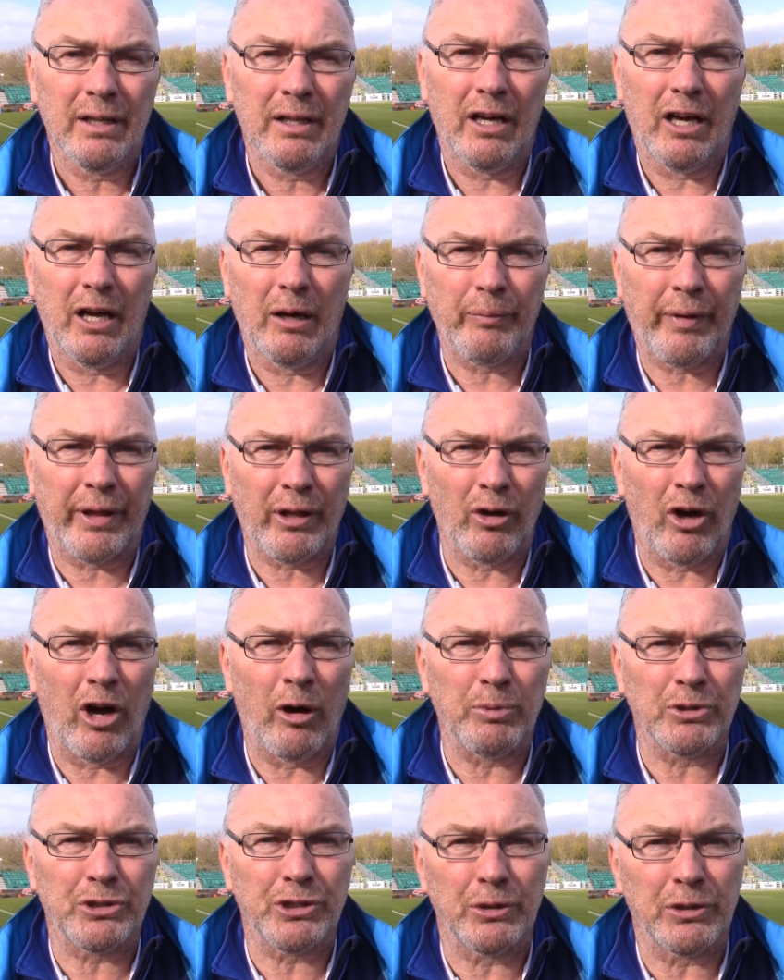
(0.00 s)
They got
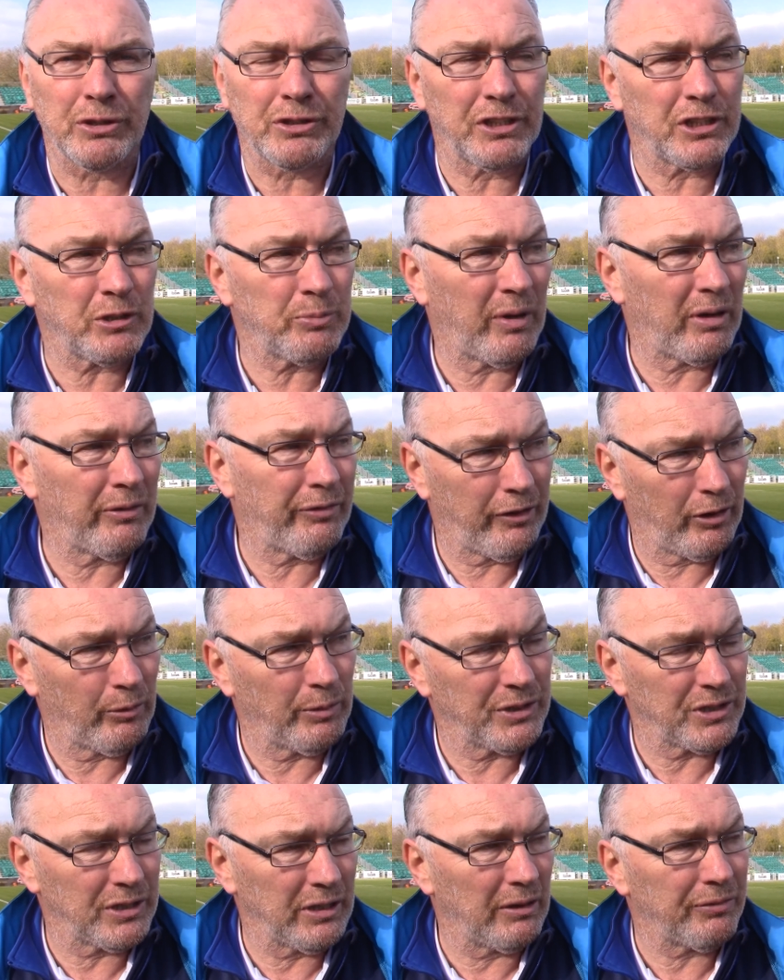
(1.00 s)
opportunities, but I felt
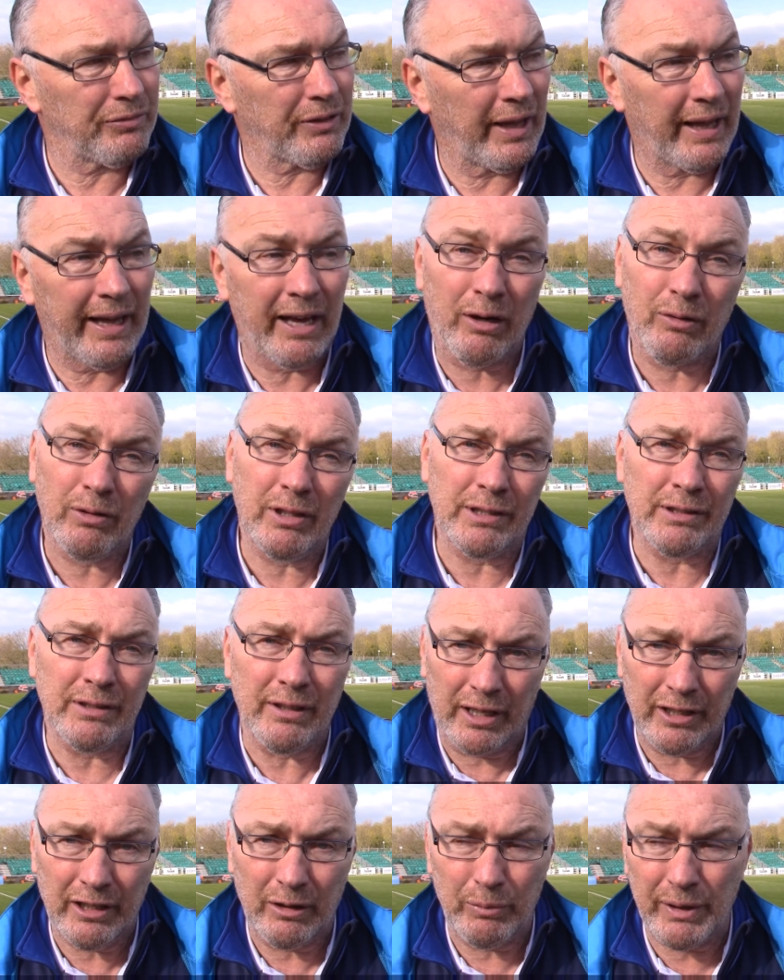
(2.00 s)
we snuffed that out, and
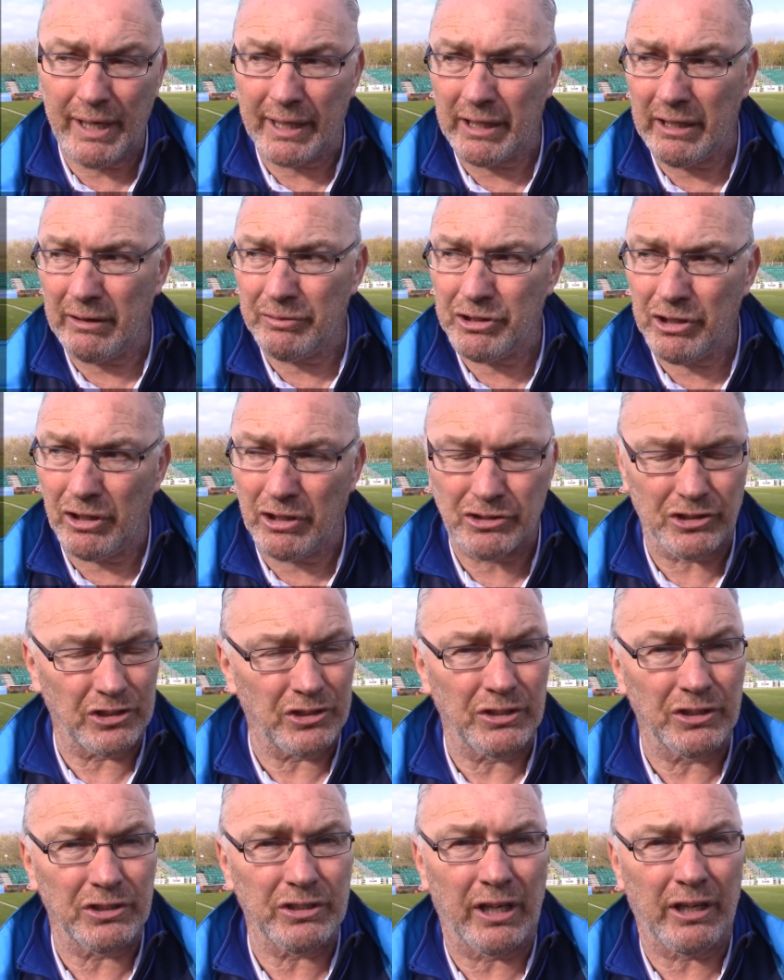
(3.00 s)
then we had enough chances
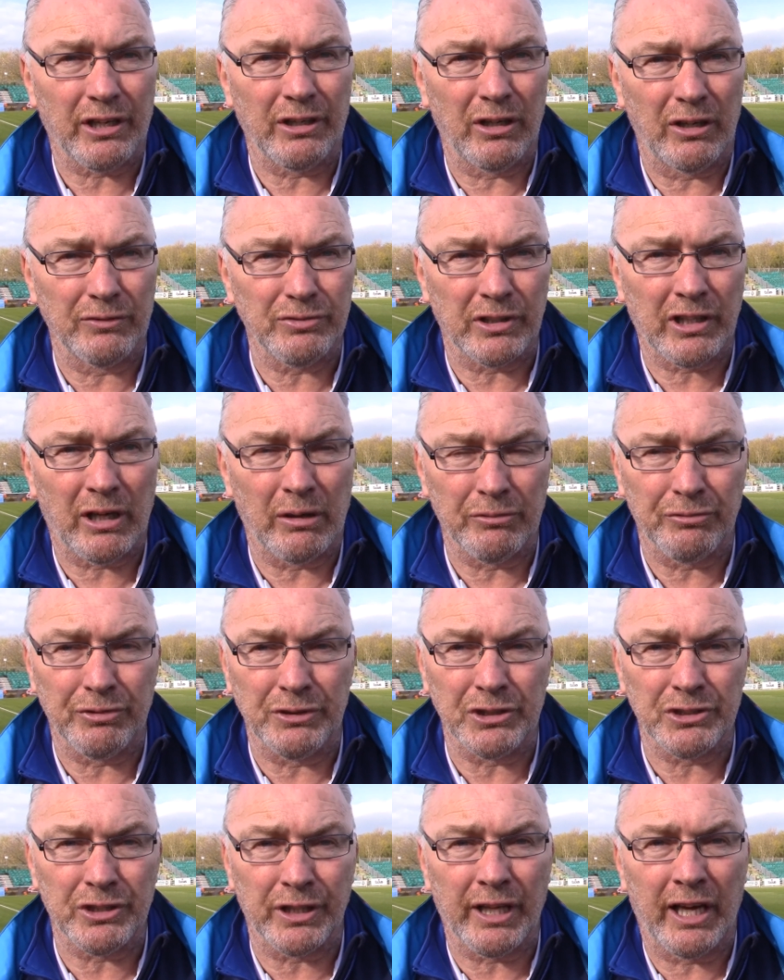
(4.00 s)
in the second half to go and
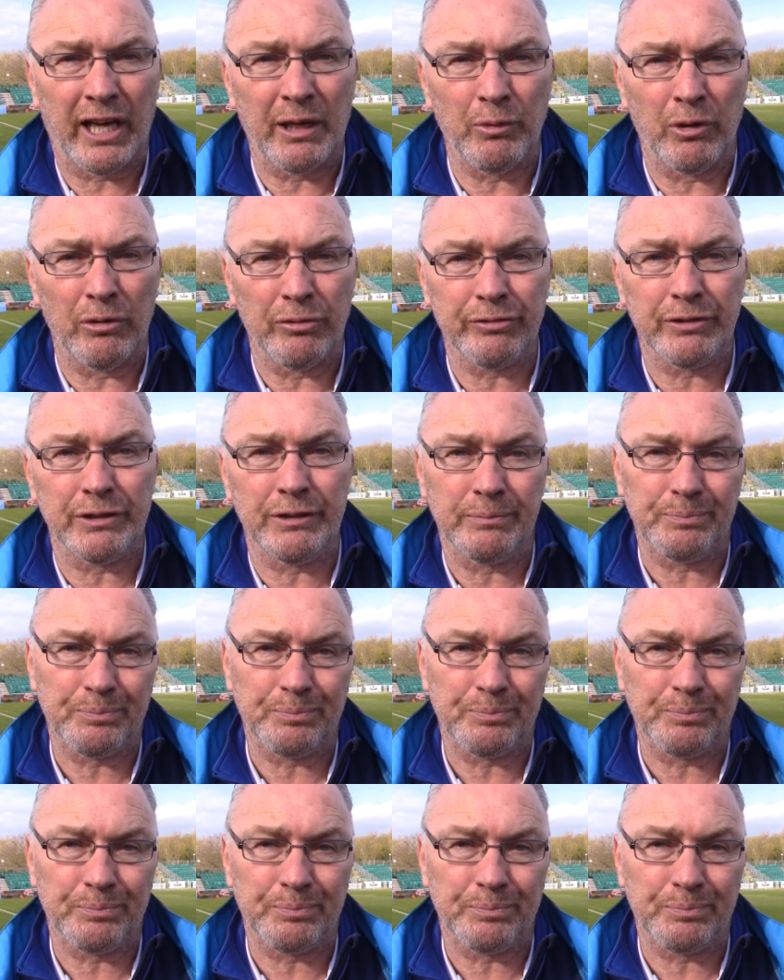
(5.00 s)
finish the game off. And